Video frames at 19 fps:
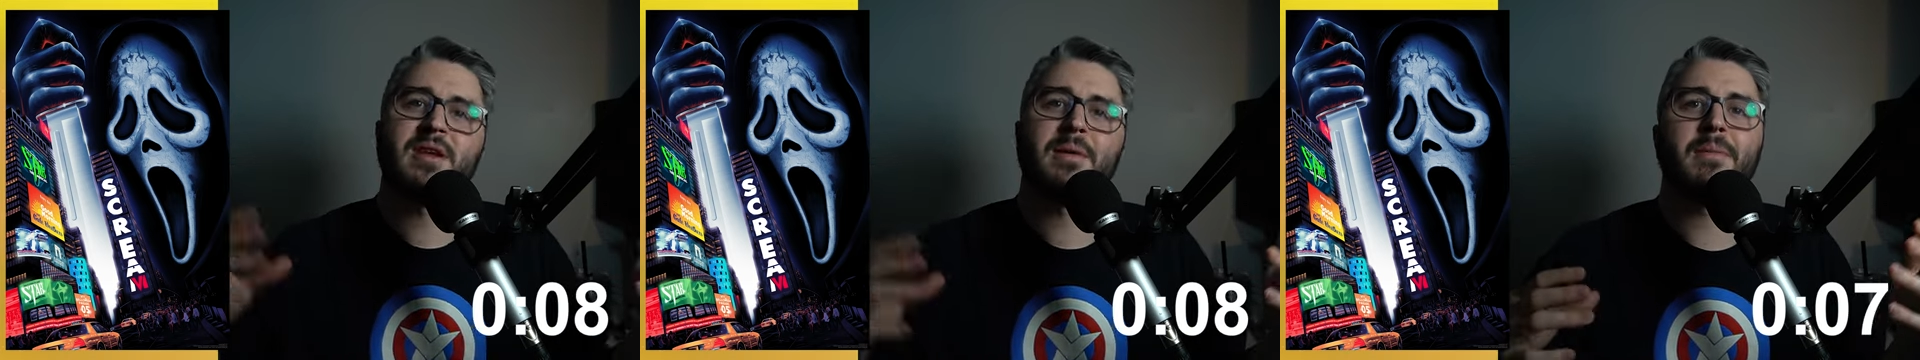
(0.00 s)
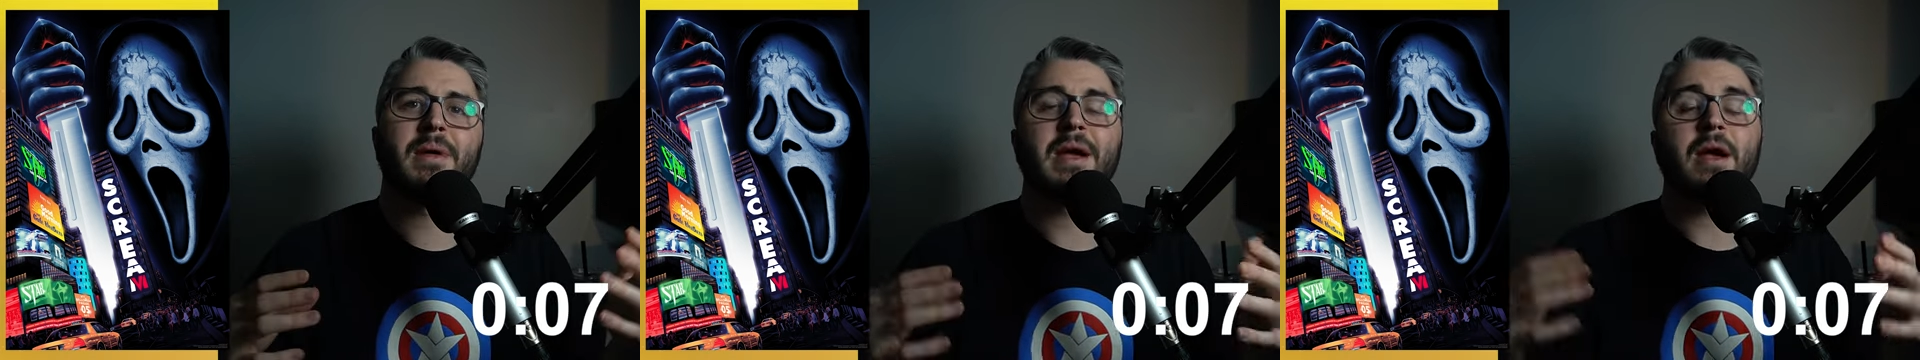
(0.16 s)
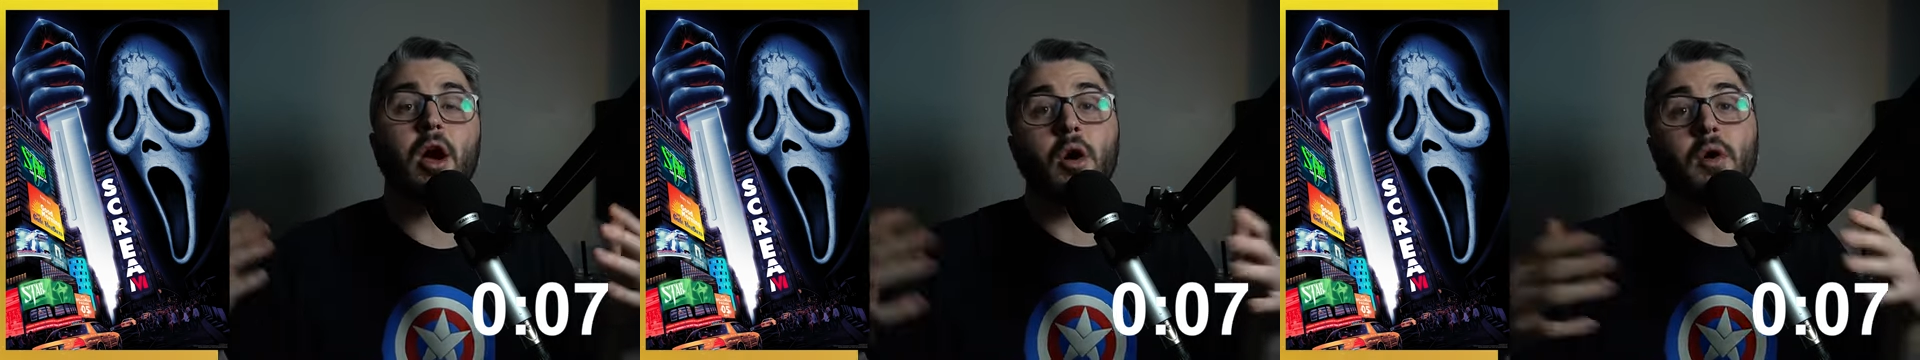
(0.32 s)
And I'm
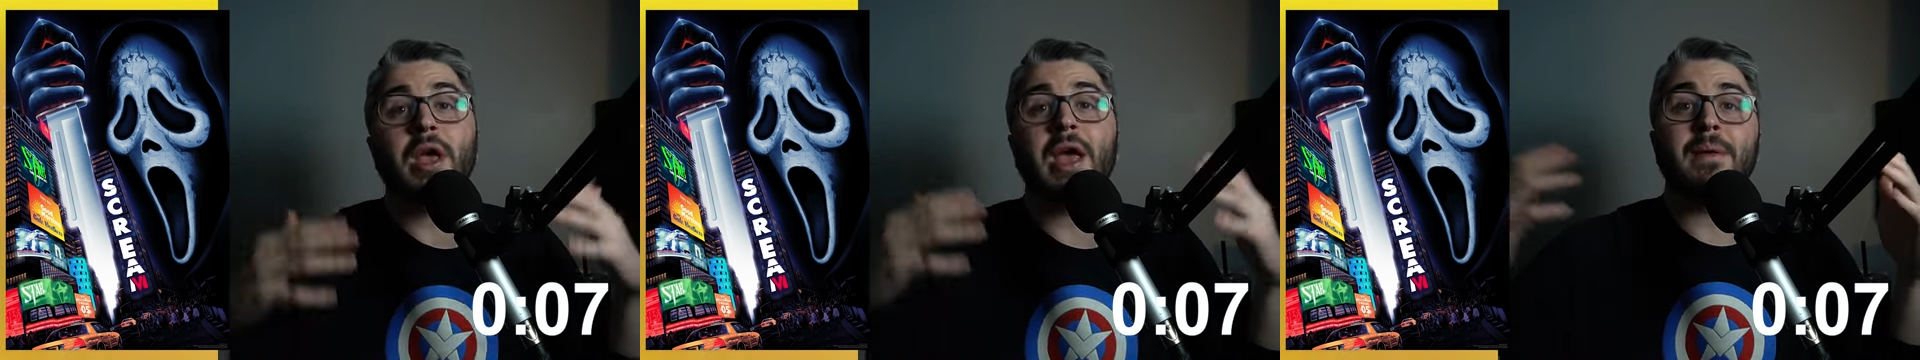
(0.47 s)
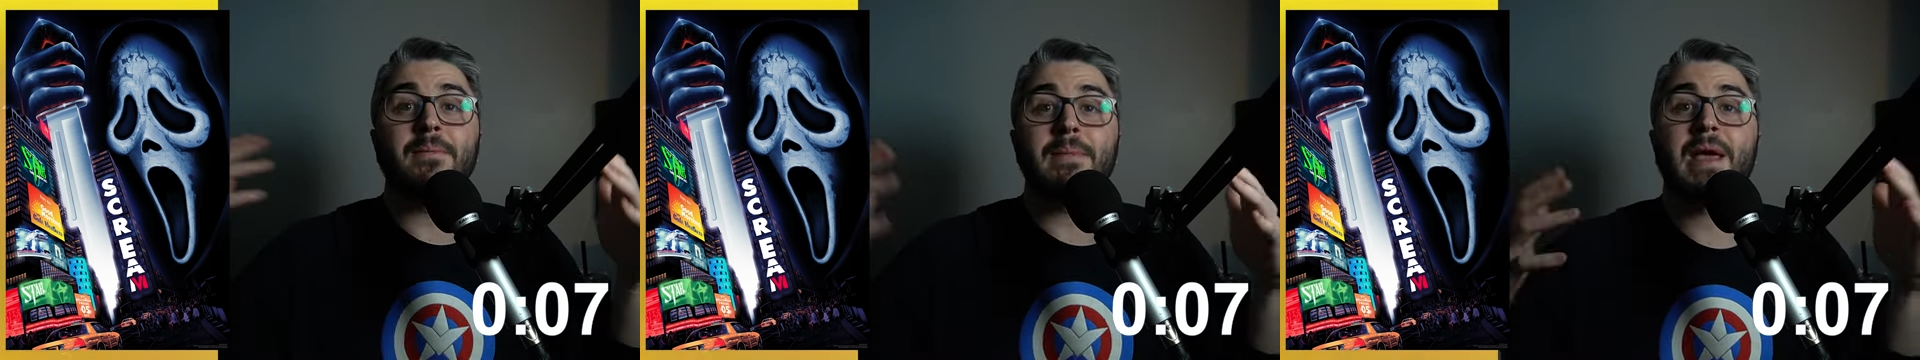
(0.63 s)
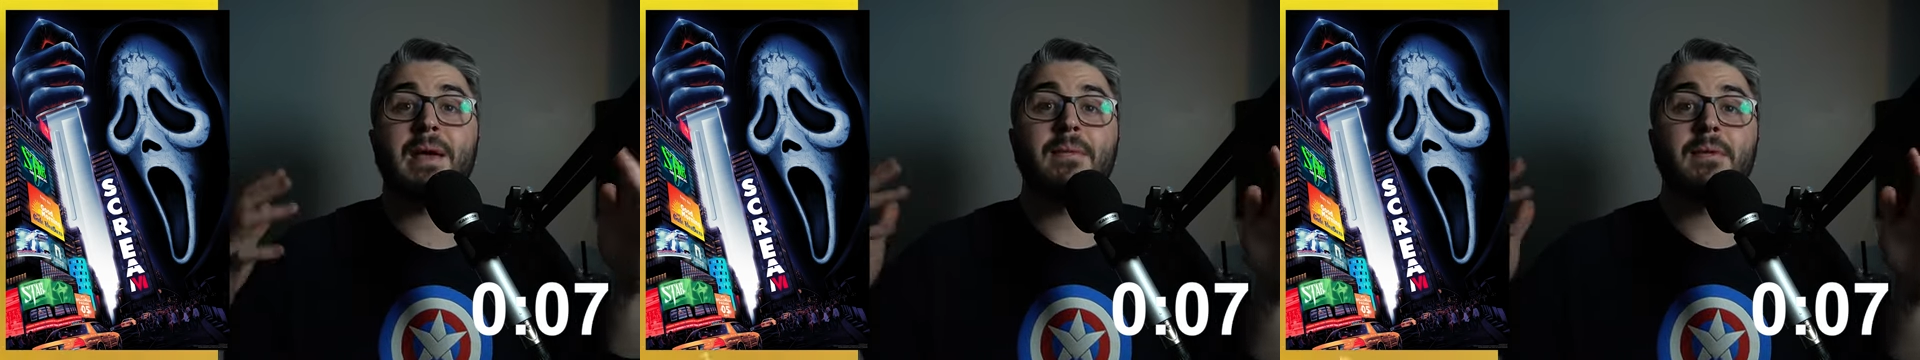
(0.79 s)
like, okay,
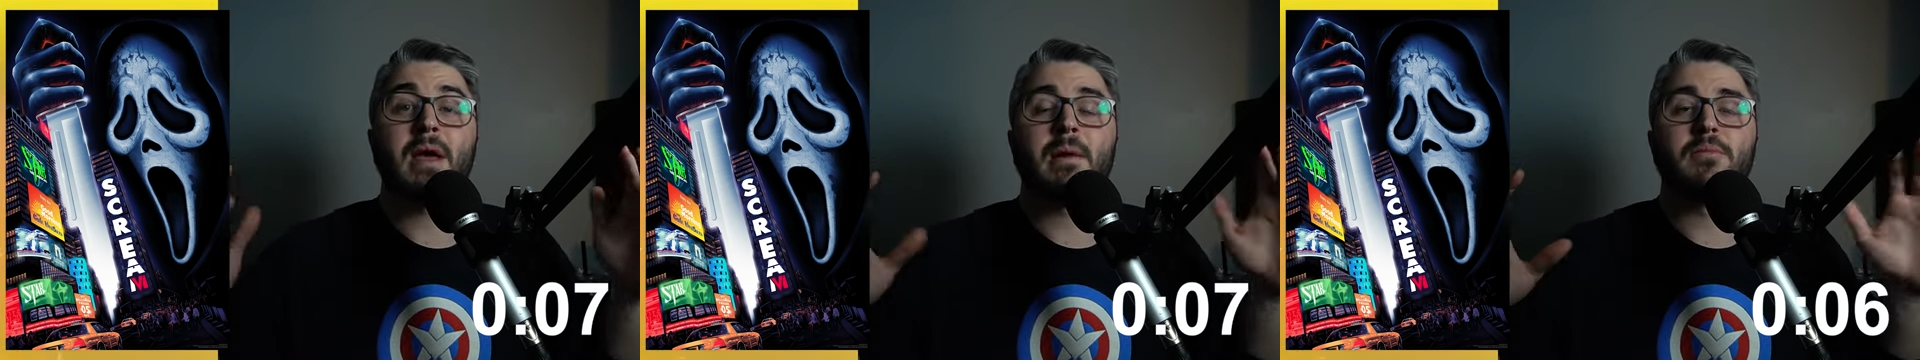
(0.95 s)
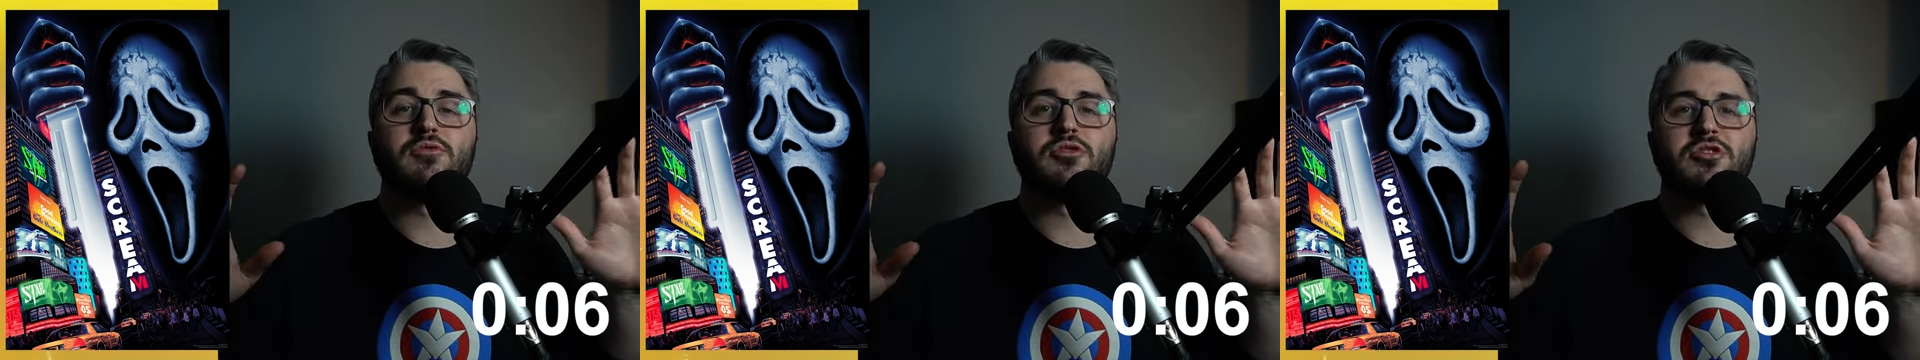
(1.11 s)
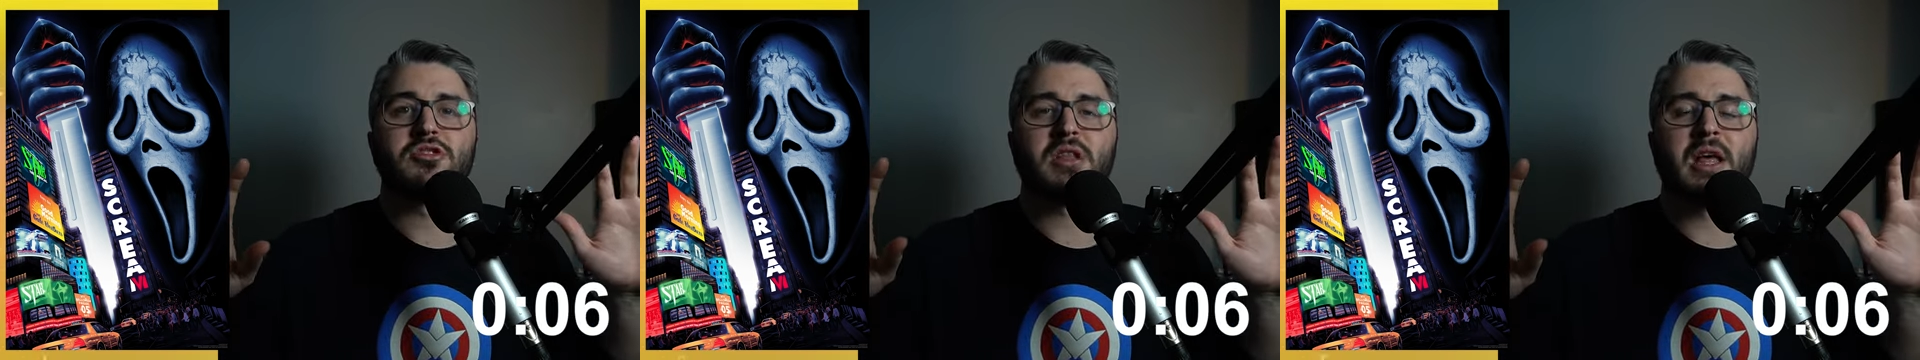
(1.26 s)
maybe
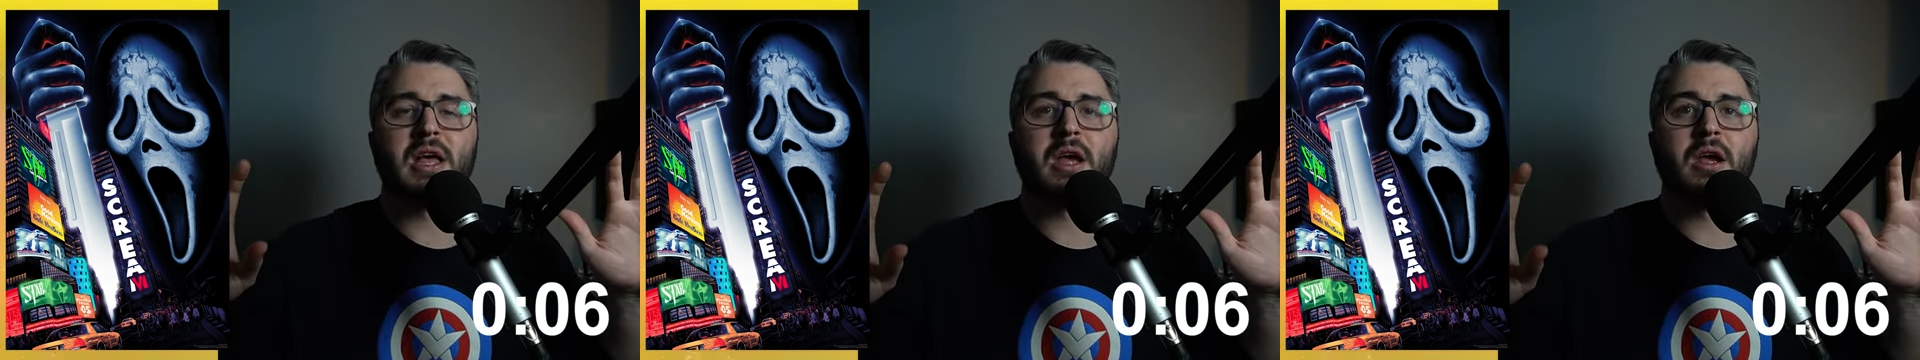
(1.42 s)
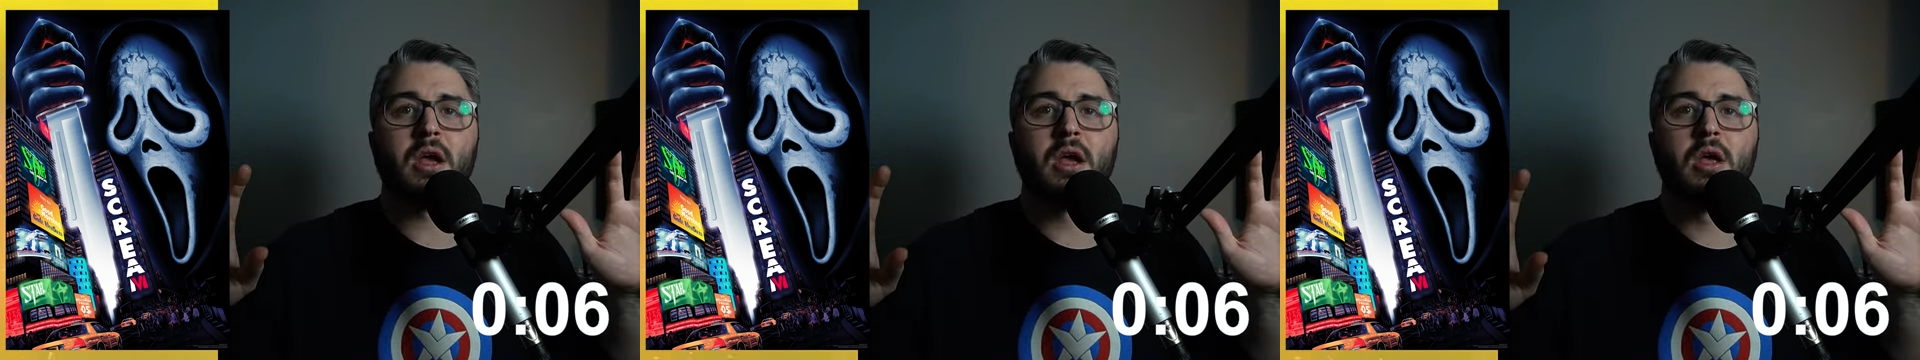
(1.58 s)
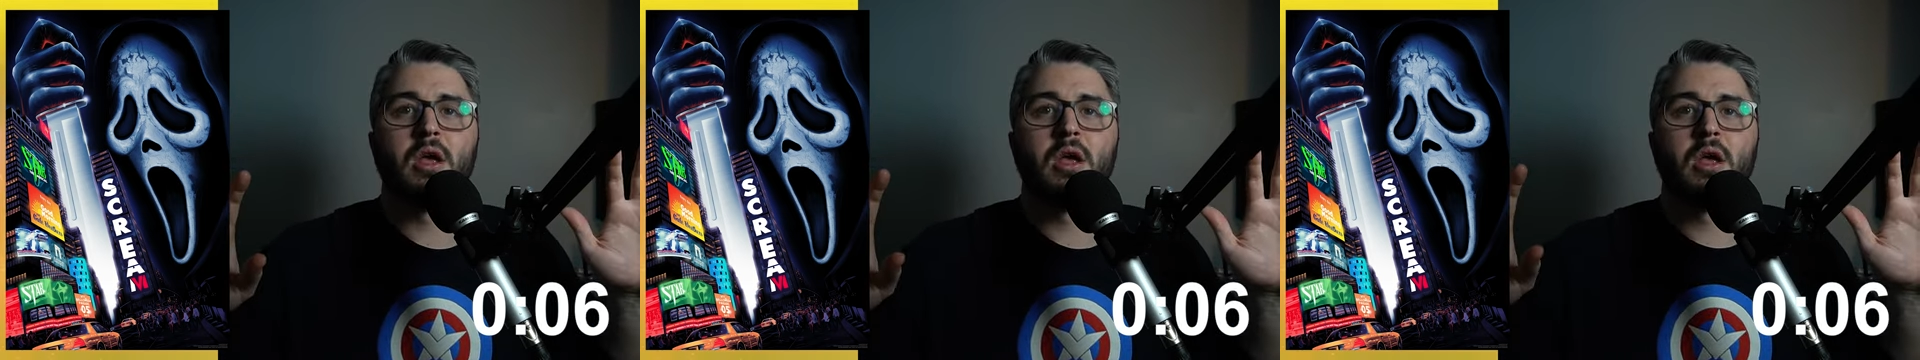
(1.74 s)
I'm just, like,